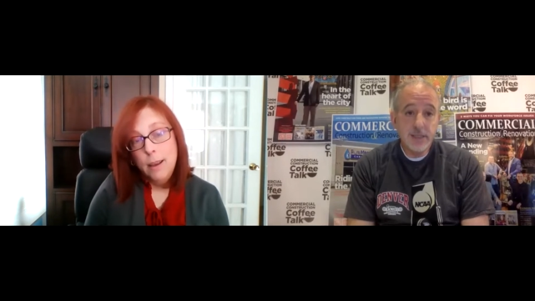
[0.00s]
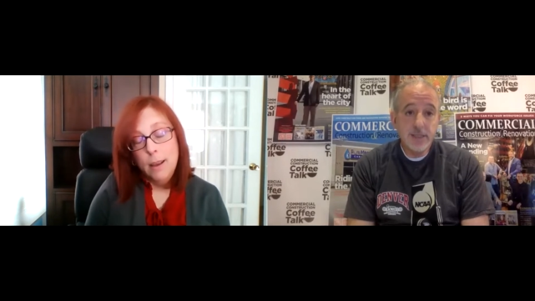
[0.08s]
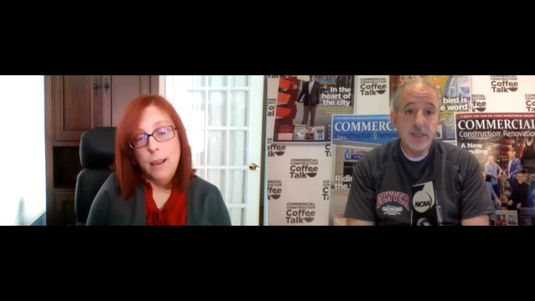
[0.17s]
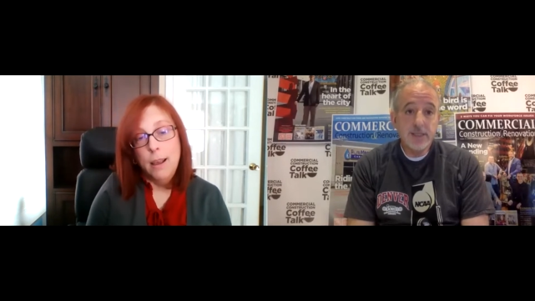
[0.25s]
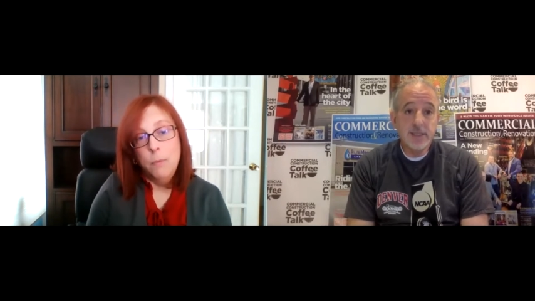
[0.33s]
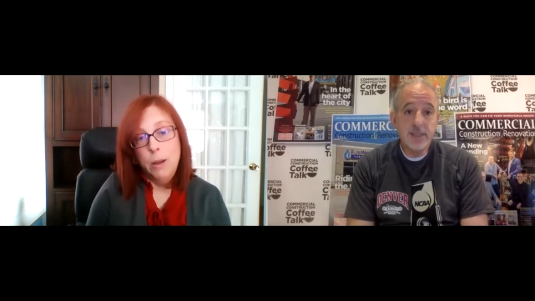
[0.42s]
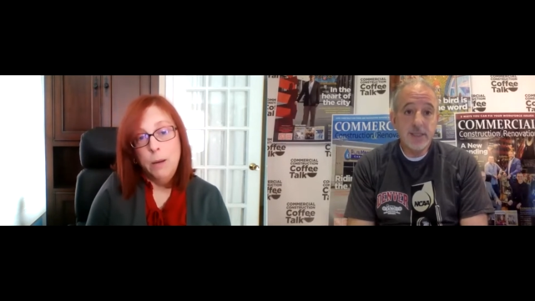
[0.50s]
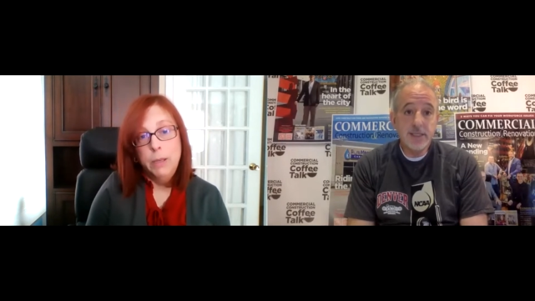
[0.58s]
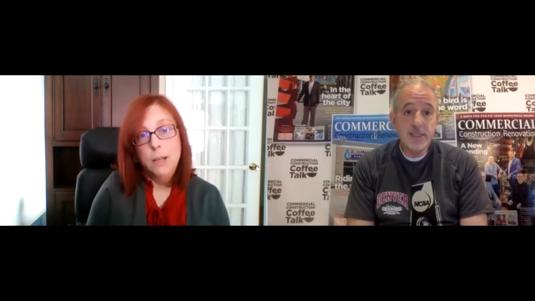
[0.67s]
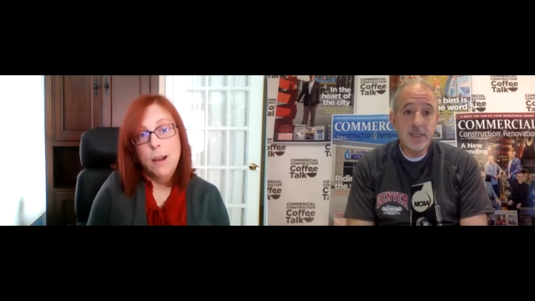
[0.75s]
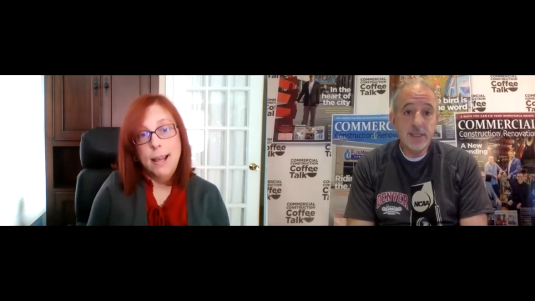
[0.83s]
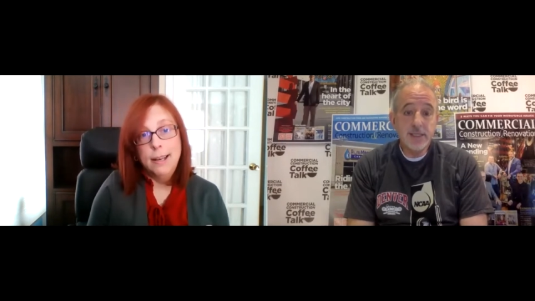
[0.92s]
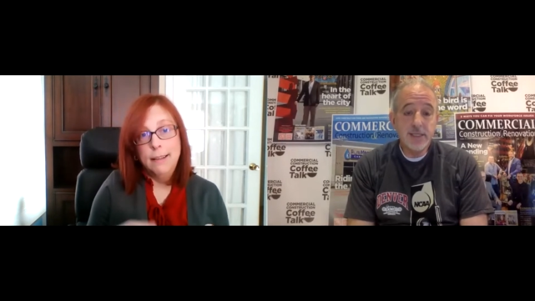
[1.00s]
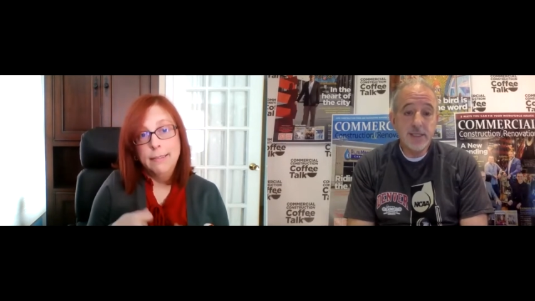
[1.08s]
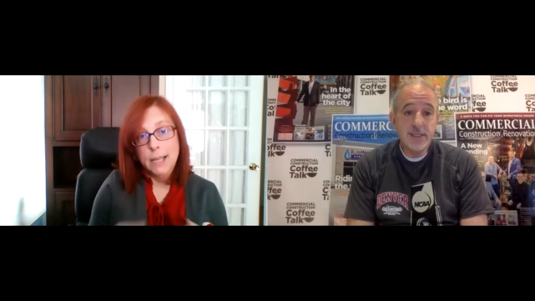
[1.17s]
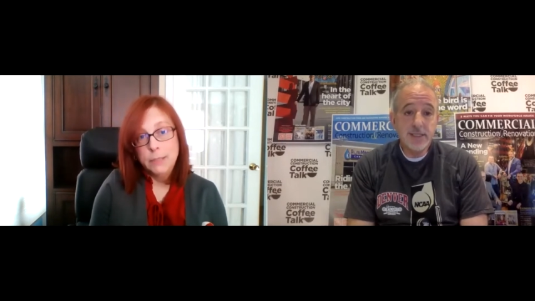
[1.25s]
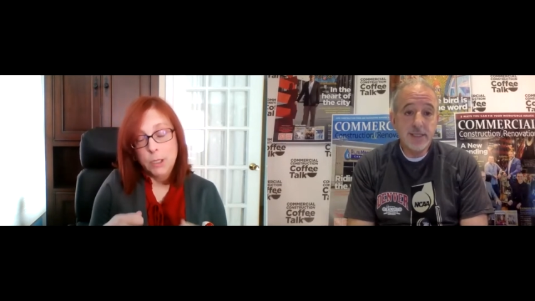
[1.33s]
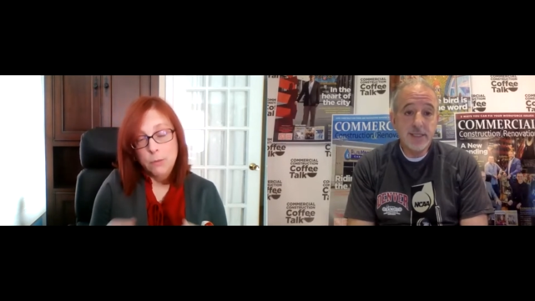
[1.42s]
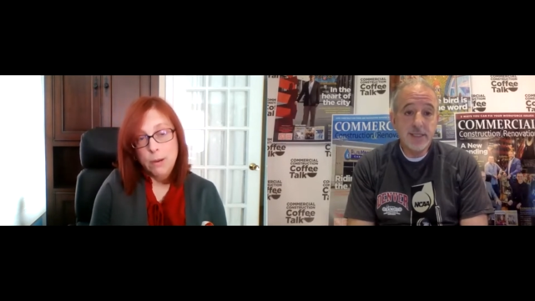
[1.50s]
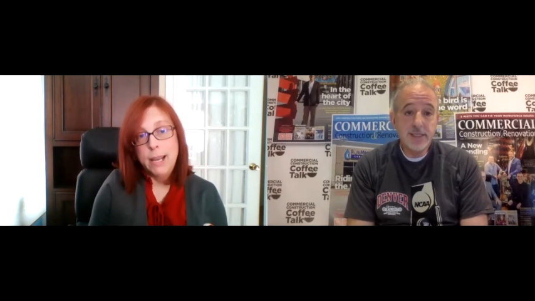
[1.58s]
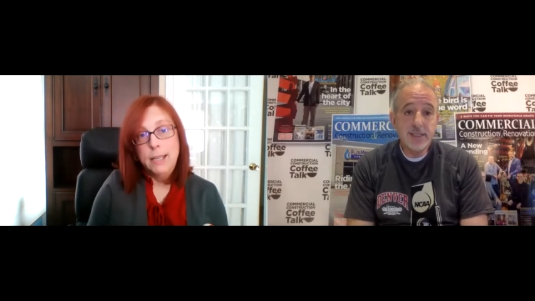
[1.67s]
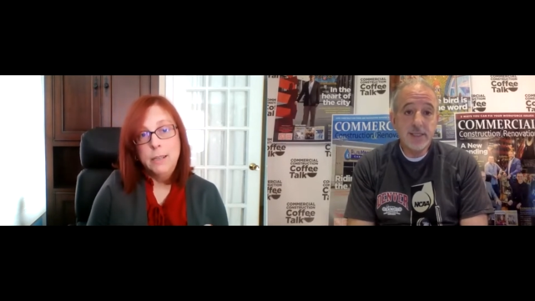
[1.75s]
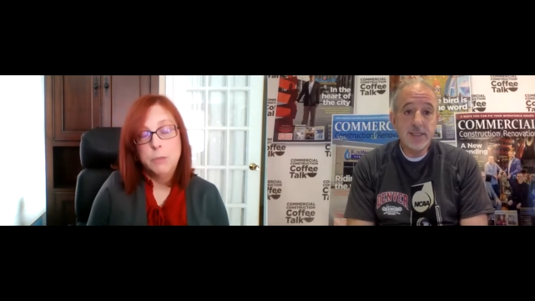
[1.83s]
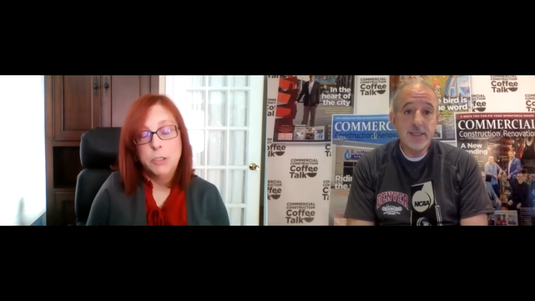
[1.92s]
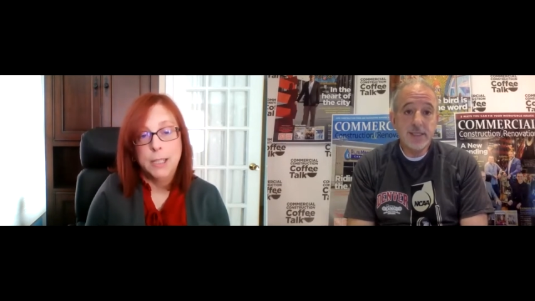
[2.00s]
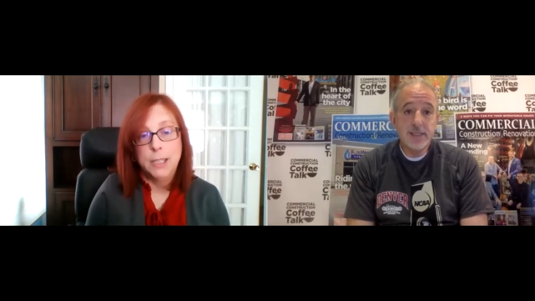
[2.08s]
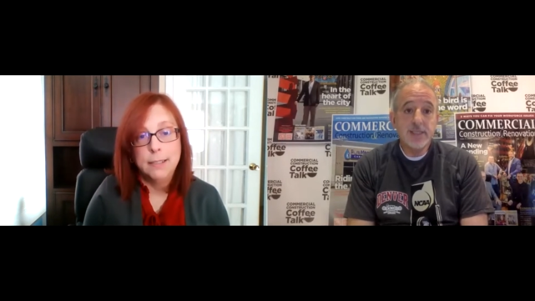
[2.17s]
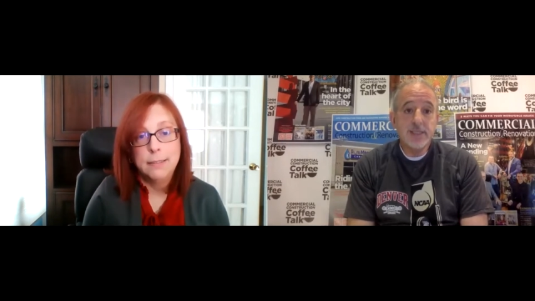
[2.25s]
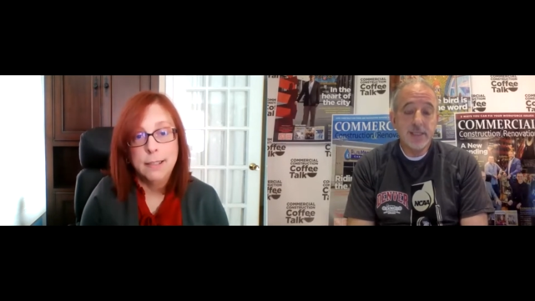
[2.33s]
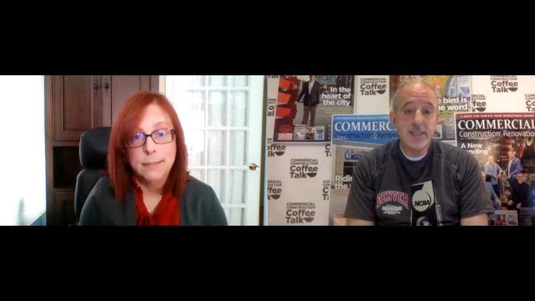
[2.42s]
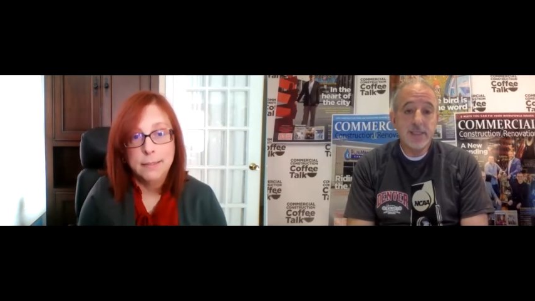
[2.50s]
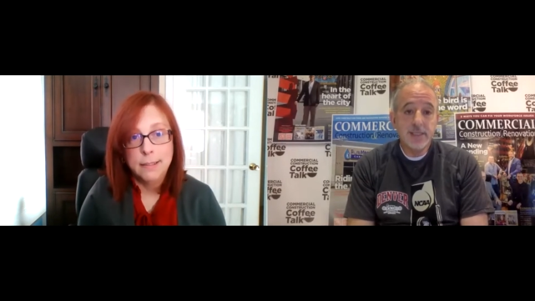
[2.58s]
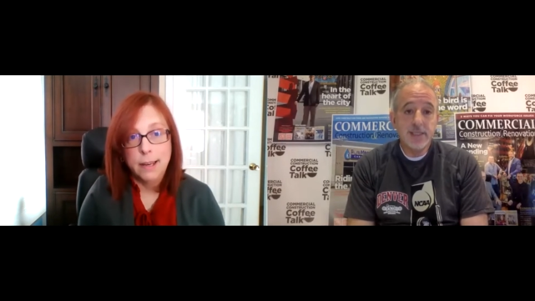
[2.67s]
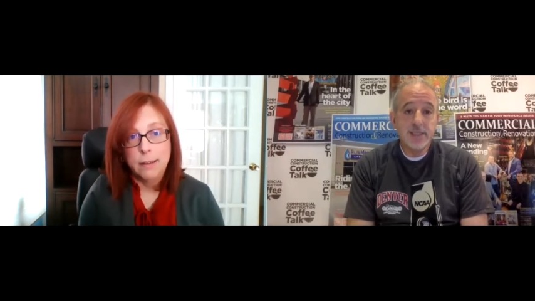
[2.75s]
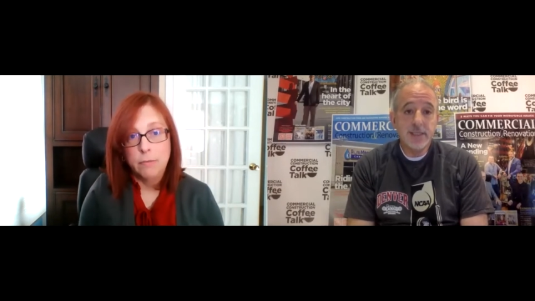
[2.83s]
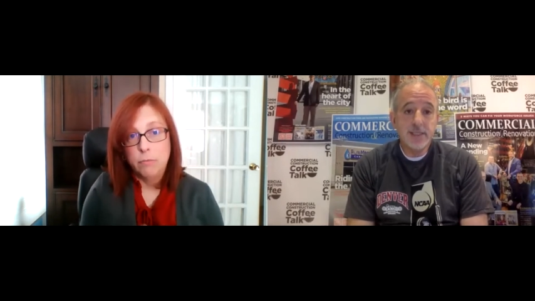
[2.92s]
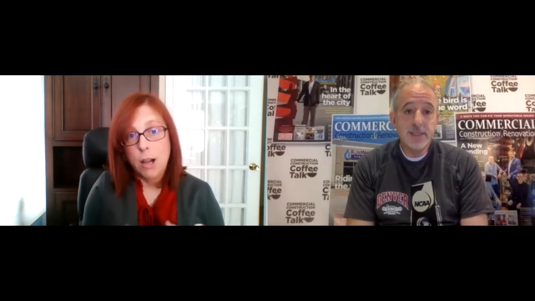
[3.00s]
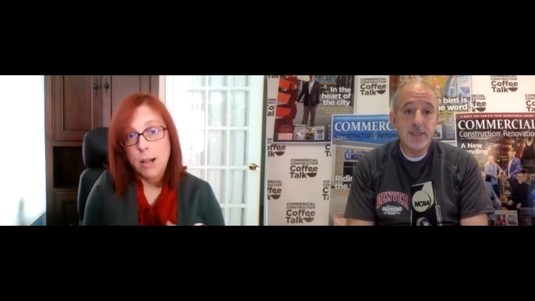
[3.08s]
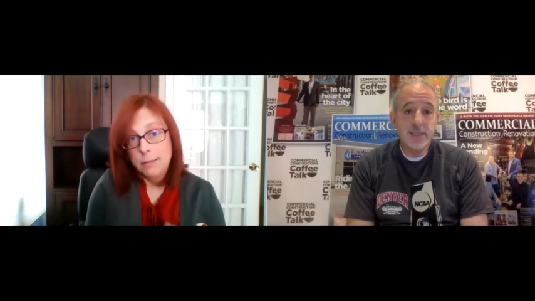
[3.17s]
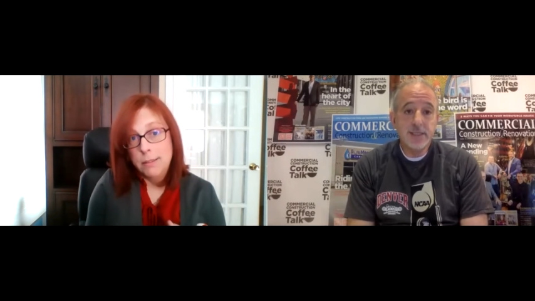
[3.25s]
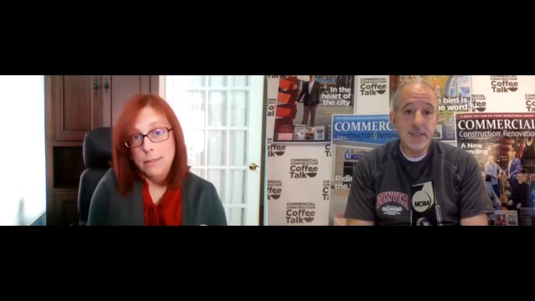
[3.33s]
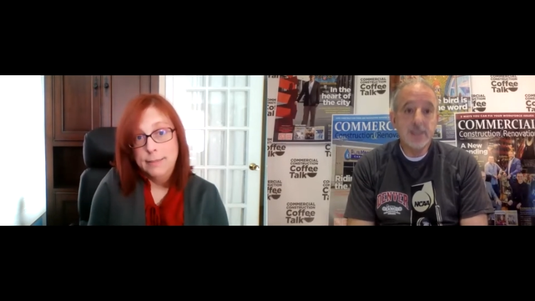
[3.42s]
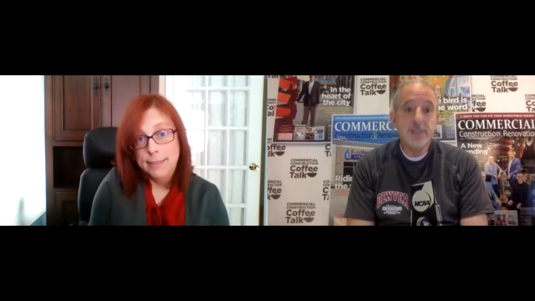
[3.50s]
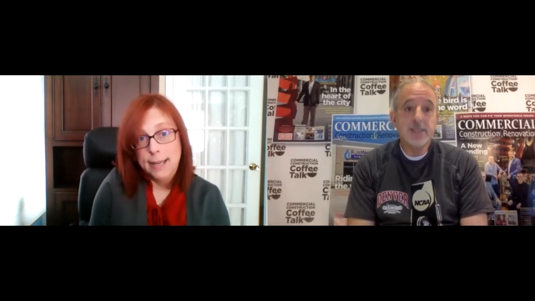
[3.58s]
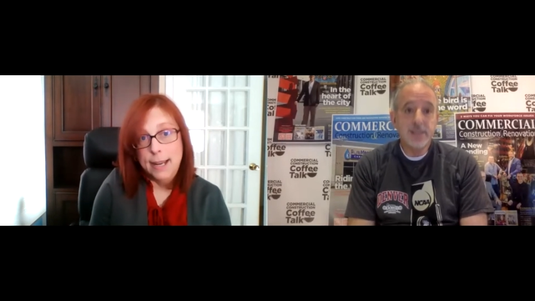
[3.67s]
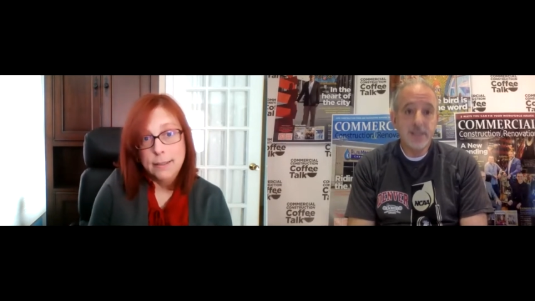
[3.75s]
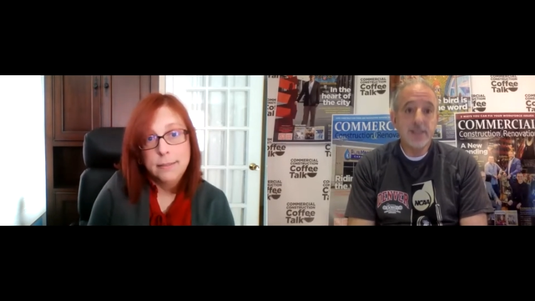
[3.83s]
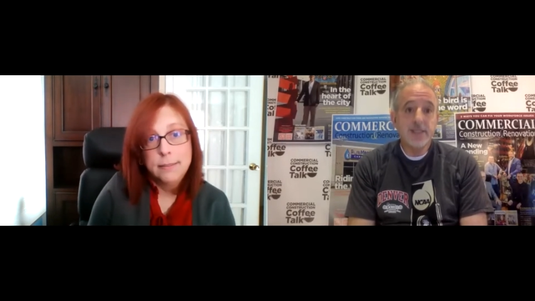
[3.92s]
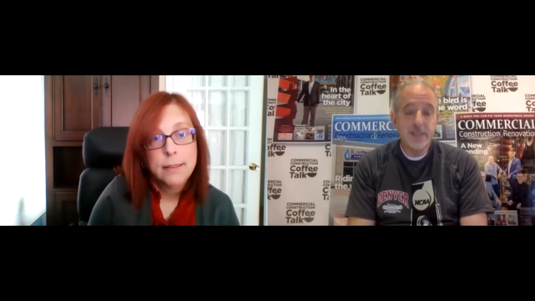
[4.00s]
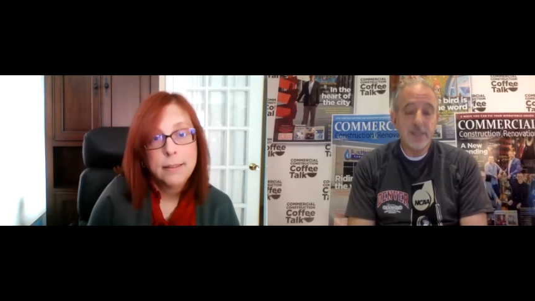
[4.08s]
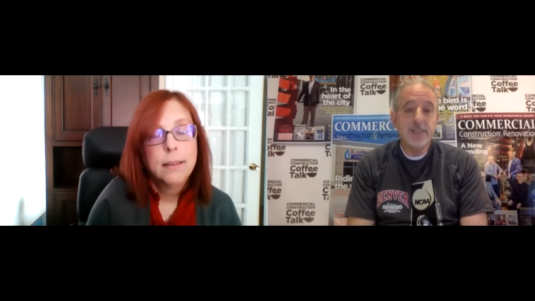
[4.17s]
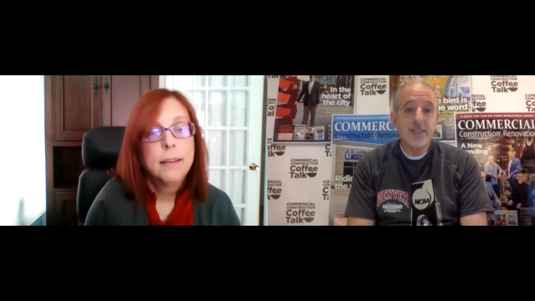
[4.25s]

Speaker 1: Uh, when we got electric grinding machines instead of rocks on sticks.